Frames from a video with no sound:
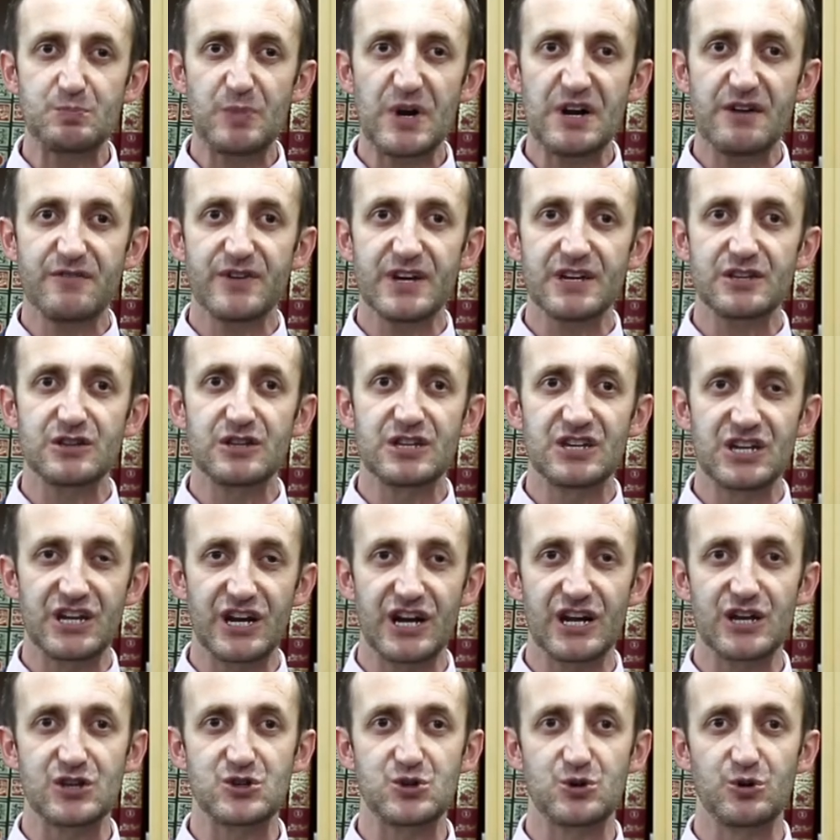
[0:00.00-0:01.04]
perfect
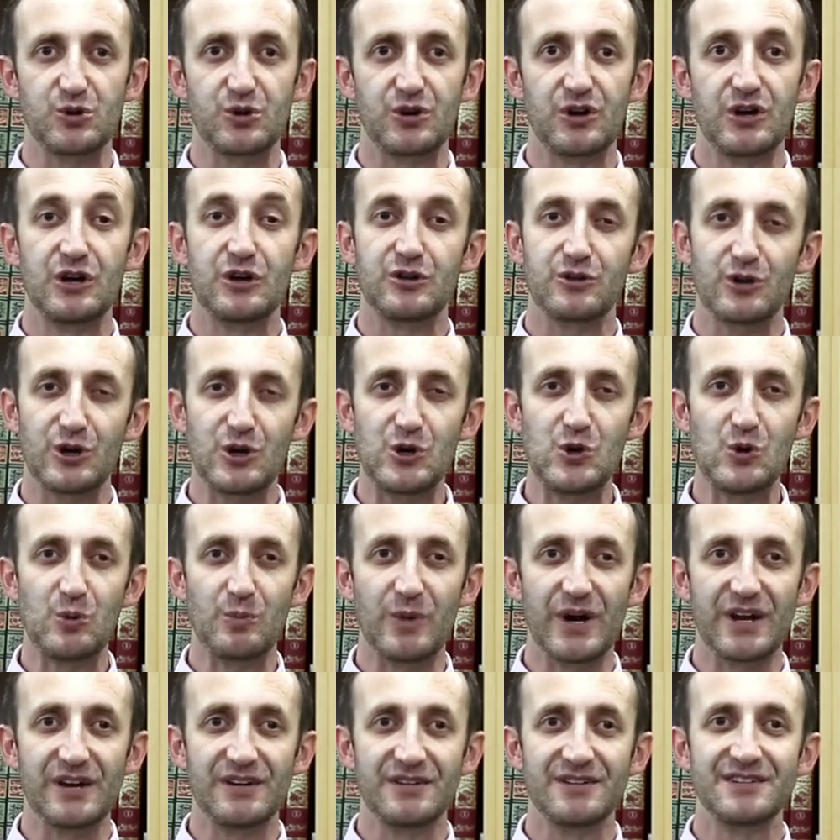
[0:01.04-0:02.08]
creature, the
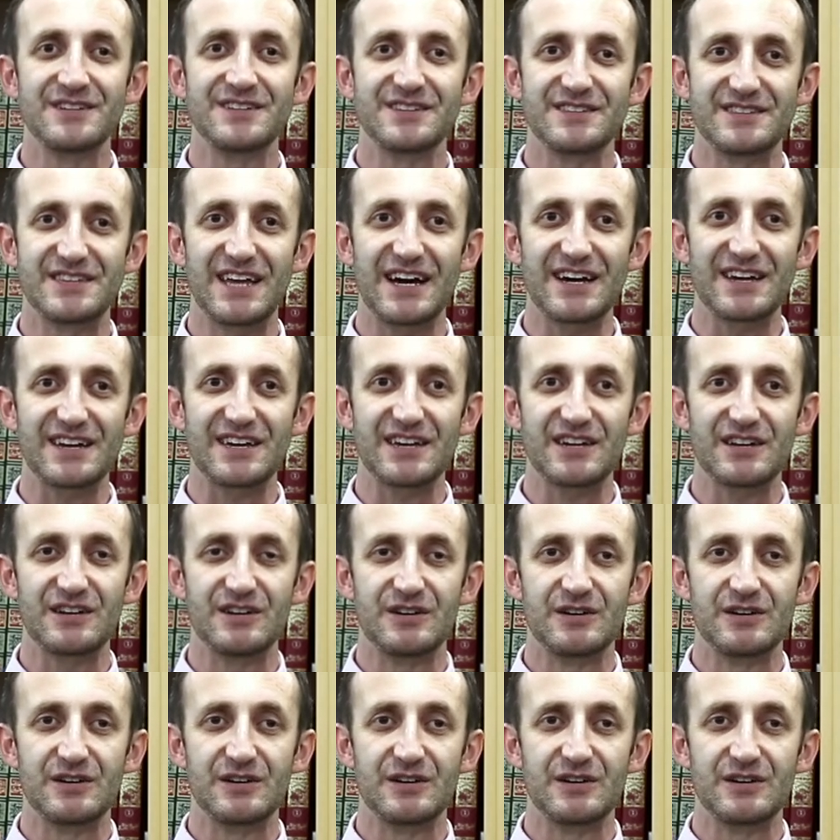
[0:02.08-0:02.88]
human. Danke.